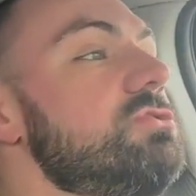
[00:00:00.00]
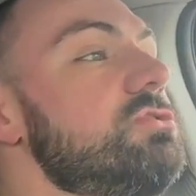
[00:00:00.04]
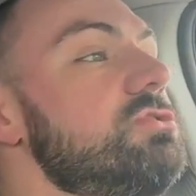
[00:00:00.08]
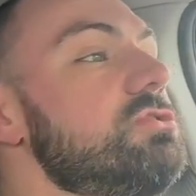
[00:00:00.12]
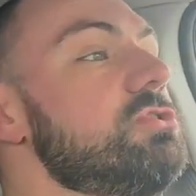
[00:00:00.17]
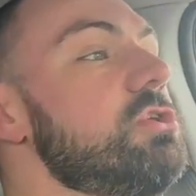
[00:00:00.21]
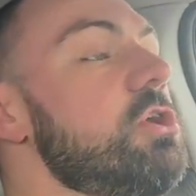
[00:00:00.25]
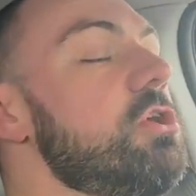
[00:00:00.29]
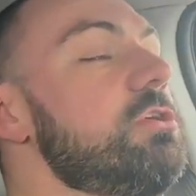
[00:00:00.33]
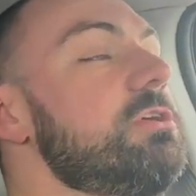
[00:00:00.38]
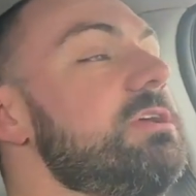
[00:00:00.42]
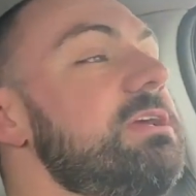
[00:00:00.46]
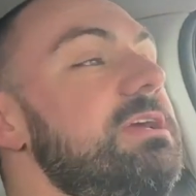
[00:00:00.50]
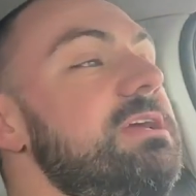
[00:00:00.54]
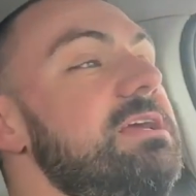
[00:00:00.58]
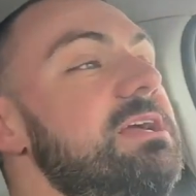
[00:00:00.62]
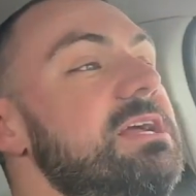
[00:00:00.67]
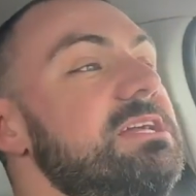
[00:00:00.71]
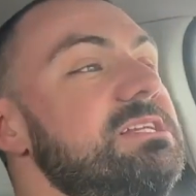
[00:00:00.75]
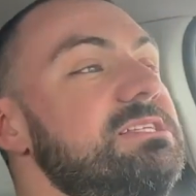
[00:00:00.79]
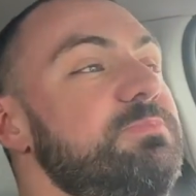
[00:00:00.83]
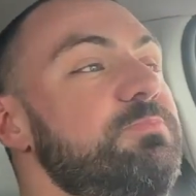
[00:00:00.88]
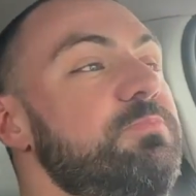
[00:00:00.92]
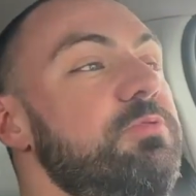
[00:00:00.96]
Turkey,
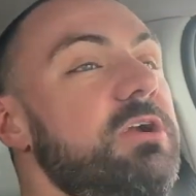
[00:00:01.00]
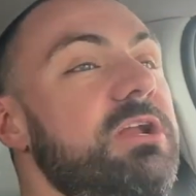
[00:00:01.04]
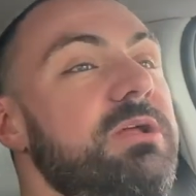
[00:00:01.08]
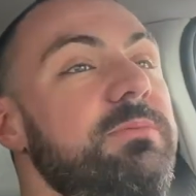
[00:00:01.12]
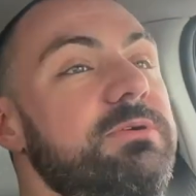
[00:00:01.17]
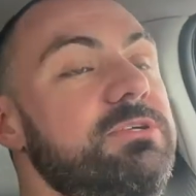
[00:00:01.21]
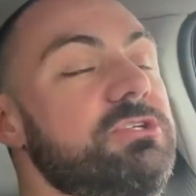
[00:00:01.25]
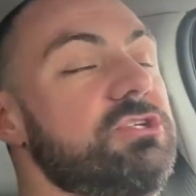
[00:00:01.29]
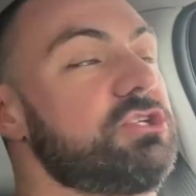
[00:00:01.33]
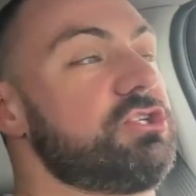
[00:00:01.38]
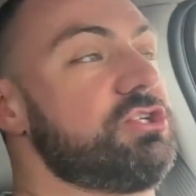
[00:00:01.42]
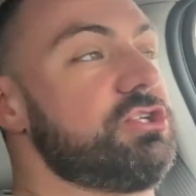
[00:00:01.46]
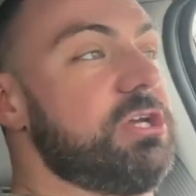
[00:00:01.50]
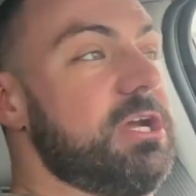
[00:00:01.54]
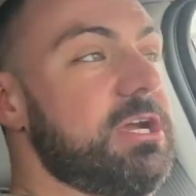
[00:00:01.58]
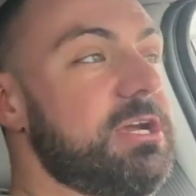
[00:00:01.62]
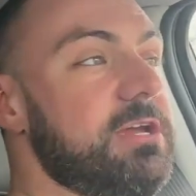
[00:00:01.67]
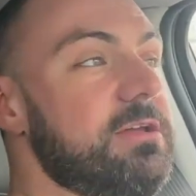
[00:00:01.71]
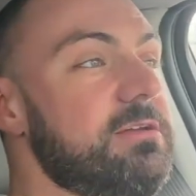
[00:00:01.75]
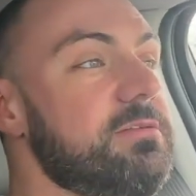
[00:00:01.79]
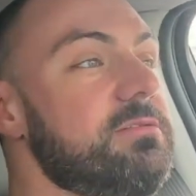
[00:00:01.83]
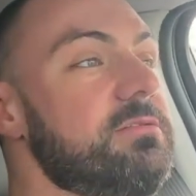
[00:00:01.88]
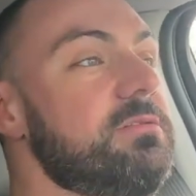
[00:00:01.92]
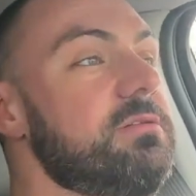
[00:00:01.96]
it's pretty much
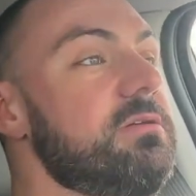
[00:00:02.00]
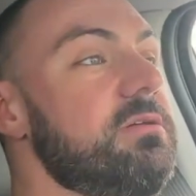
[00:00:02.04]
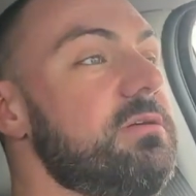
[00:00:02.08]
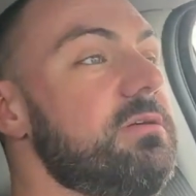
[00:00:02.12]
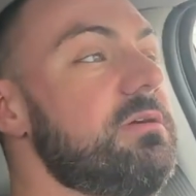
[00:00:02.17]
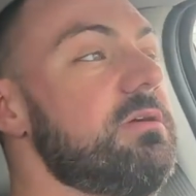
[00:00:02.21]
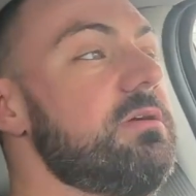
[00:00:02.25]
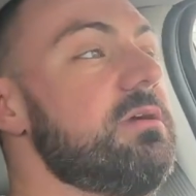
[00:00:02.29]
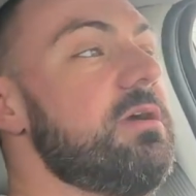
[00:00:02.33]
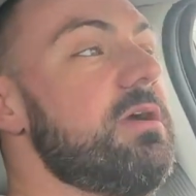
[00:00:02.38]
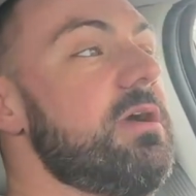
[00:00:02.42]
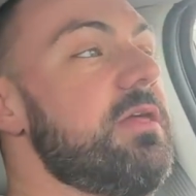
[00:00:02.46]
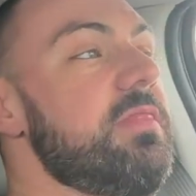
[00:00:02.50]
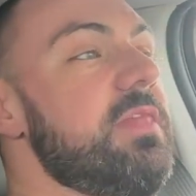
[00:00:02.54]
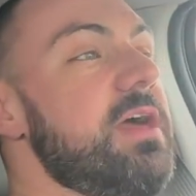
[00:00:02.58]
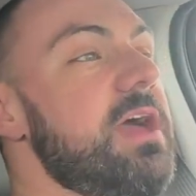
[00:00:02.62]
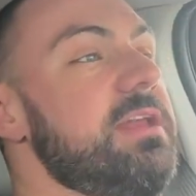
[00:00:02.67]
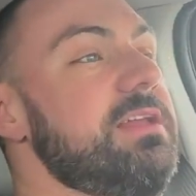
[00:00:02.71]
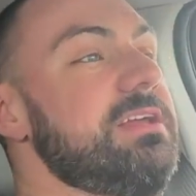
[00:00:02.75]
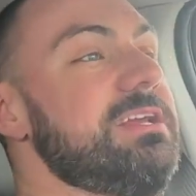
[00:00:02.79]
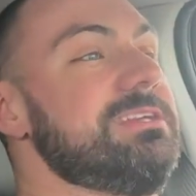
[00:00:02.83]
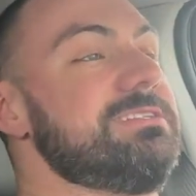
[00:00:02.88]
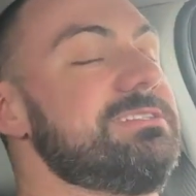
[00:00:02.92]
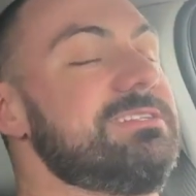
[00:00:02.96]
chicken that
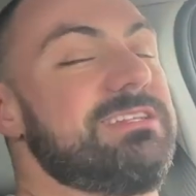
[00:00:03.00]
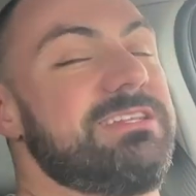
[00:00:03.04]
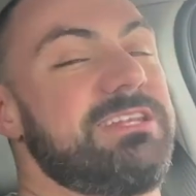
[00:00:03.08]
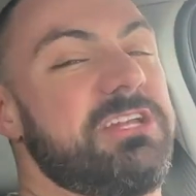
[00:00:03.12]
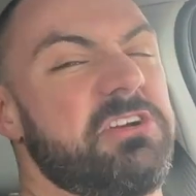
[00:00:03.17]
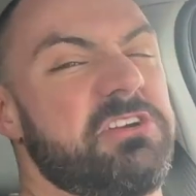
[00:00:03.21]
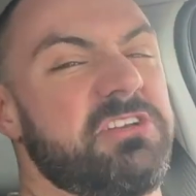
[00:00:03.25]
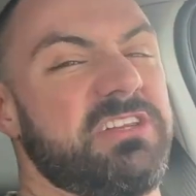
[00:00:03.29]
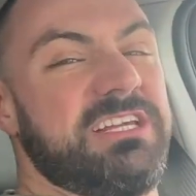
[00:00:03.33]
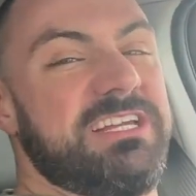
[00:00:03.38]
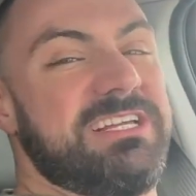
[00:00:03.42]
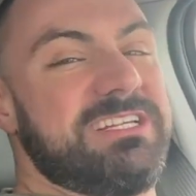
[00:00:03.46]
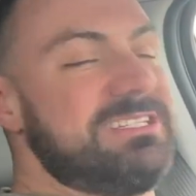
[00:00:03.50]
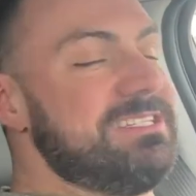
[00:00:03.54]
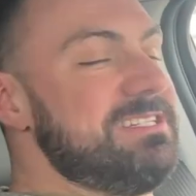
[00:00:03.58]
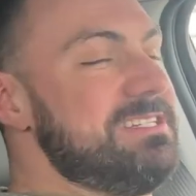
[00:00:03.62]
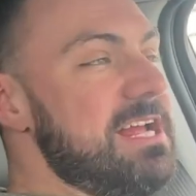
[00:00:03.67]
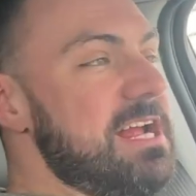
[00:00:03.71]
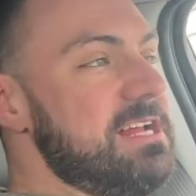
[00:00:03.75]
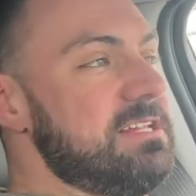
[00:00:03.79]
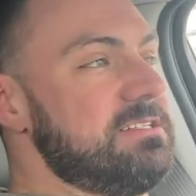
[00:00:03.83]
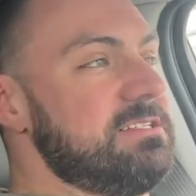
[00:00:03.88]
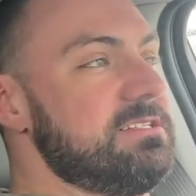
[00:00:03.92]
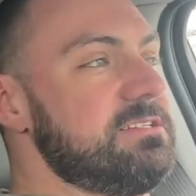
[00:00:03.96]
isn't nearly as
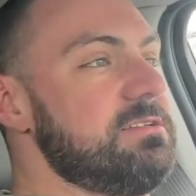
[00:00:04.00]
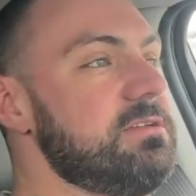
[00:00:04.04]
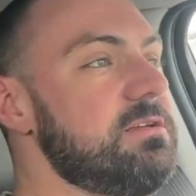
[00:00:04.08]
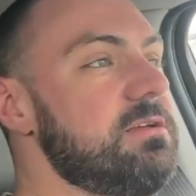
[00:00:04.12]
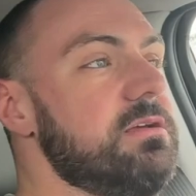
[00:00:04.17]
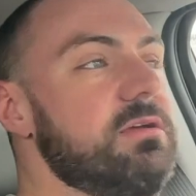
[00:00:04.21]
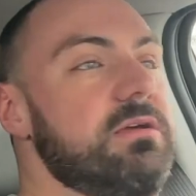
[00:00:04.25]
dense.